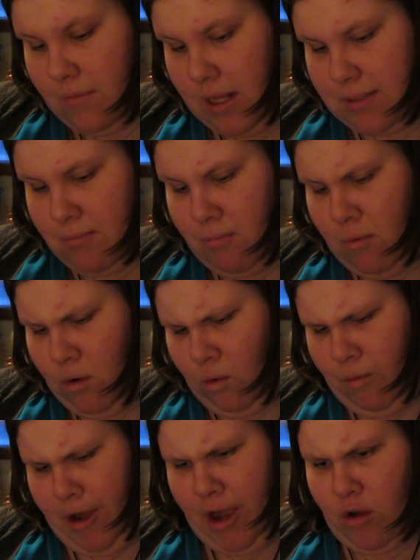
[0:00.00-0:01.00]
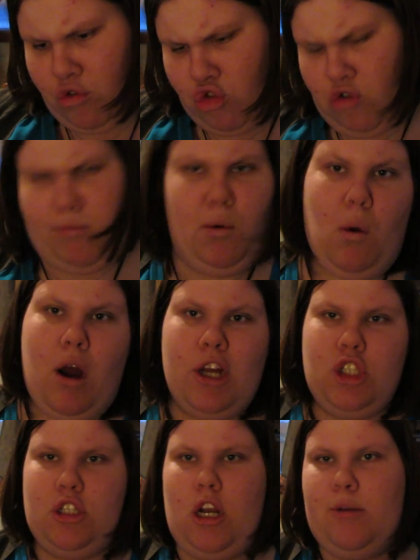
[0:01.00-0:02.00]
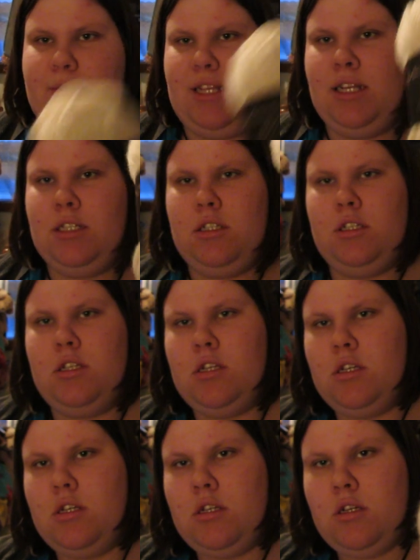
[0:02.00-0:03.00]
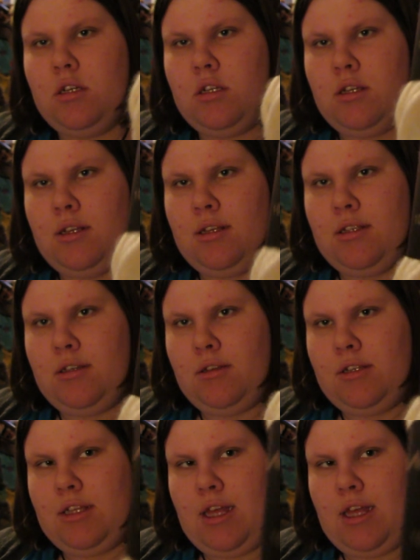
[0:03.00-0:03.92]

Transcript: It's Merino Superwash, 100%. So there's